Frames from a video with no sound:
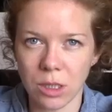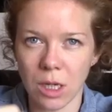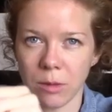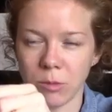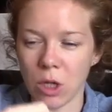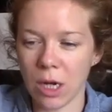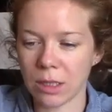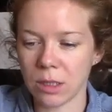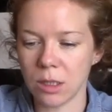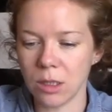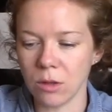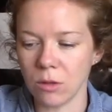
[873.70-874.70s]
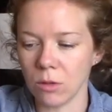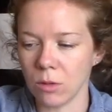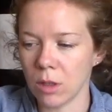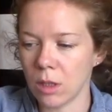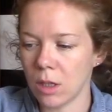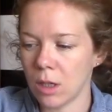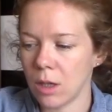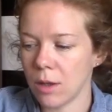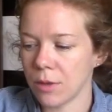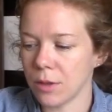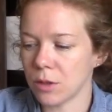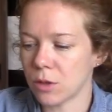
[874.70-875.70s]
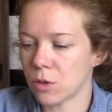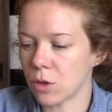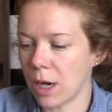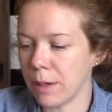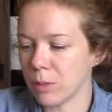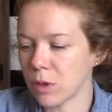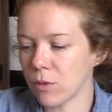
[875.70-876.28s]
and I'm trying to do the stripes